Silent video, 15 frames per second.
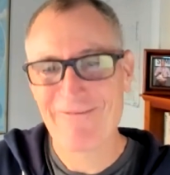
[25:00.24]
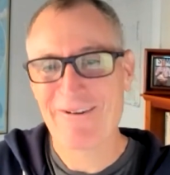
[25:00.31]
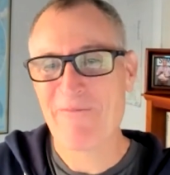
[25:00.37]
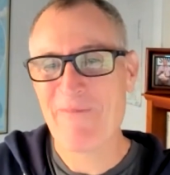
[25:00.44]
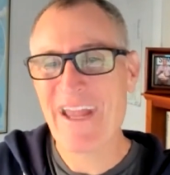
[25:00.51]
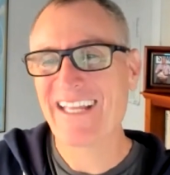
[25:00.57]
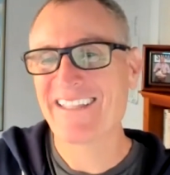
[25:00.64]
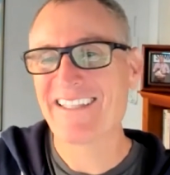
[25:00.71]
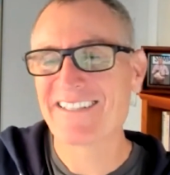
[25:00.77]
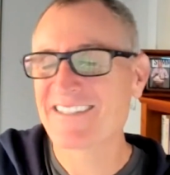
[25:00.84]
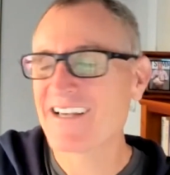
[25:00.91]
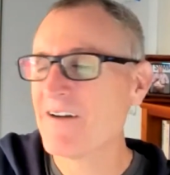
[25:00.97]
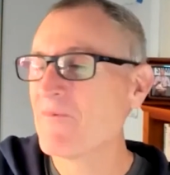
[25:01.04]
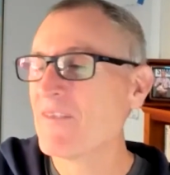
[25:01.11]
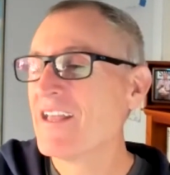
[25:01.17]
Were you making this
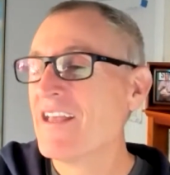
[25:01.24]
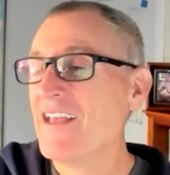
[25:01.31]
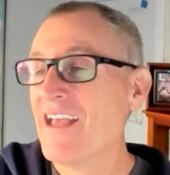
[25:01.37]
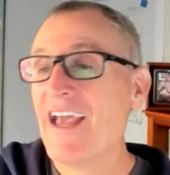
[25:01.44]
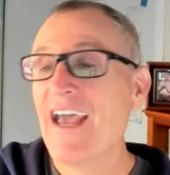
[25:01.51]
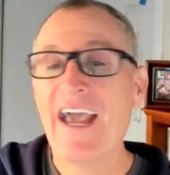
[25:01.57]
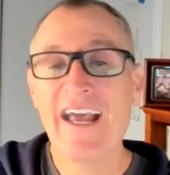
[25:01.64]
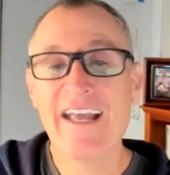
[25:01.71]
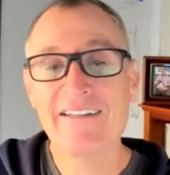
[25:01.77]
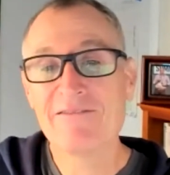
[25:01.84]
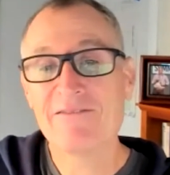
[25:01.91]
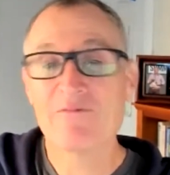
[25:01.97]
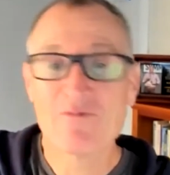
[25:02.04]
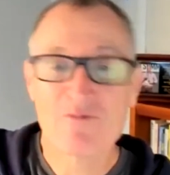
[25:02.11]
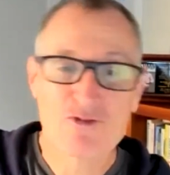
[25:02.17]
up? And
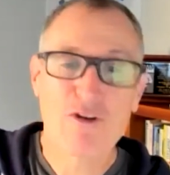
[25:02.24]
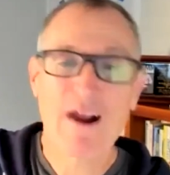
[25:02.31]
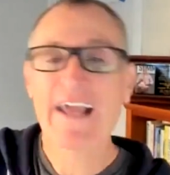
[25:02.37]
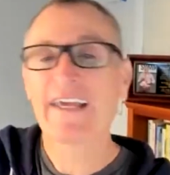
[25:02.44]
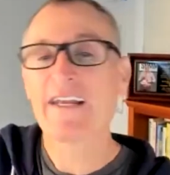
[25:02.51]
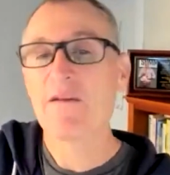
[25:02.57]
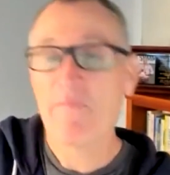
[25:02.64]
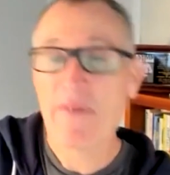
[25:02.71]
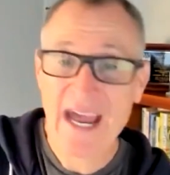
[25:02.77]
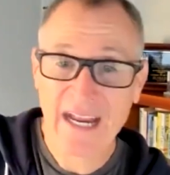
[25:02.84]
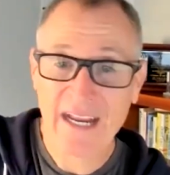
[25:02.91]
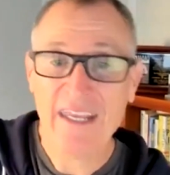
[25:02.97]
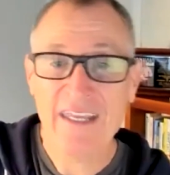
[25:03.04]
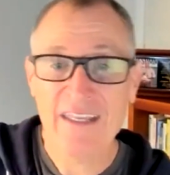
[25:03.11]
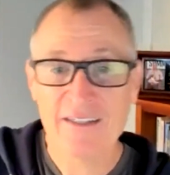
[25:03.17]
dragging them
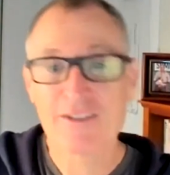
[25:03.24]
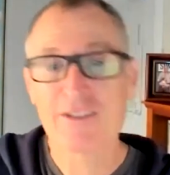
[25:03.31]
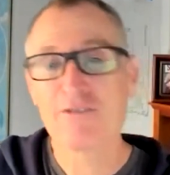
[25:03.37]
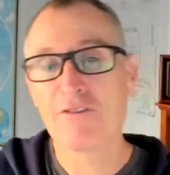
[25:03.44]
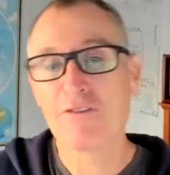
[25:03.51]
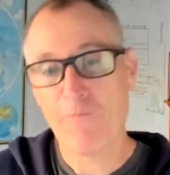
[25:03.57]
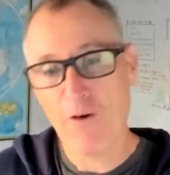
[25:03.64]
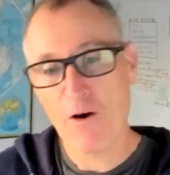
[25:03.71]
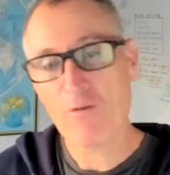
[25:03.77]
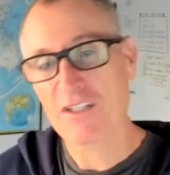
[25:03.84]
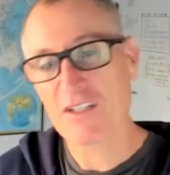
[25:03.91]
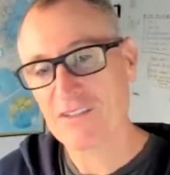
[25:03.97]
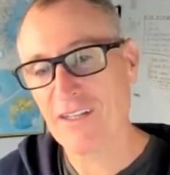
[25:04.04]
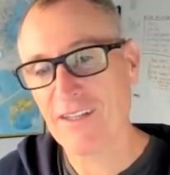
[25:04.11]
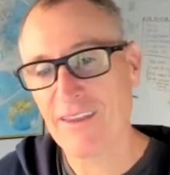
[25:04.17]
back into the
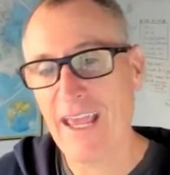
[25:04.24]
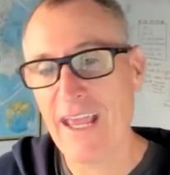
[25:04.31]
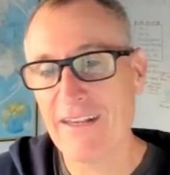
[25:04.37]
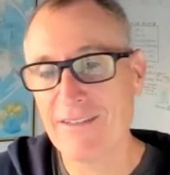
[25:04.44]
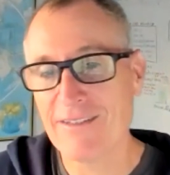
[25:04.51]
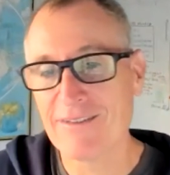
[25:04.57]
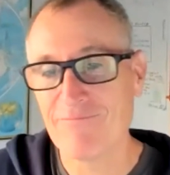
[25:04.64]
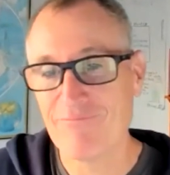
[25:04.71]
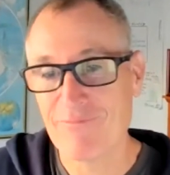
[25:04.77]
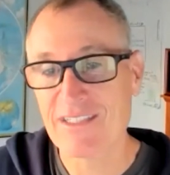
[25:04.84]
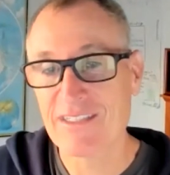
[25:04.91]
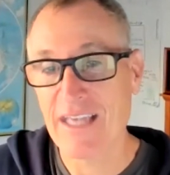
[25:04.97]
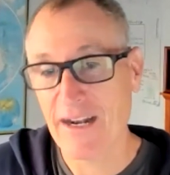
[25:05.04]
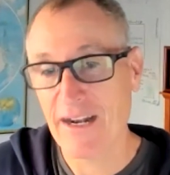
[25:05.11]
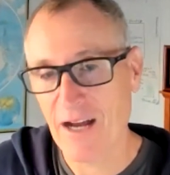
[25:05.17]
focus that they
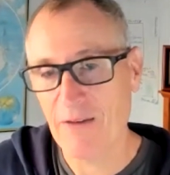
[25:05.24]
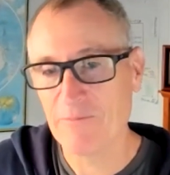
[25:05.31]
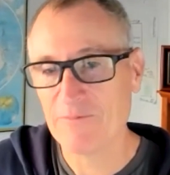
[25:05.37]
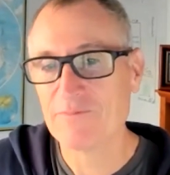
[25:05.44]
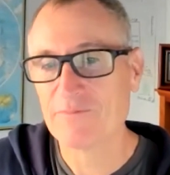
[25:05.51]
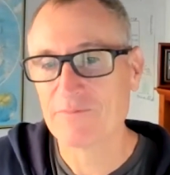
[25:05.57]
set up.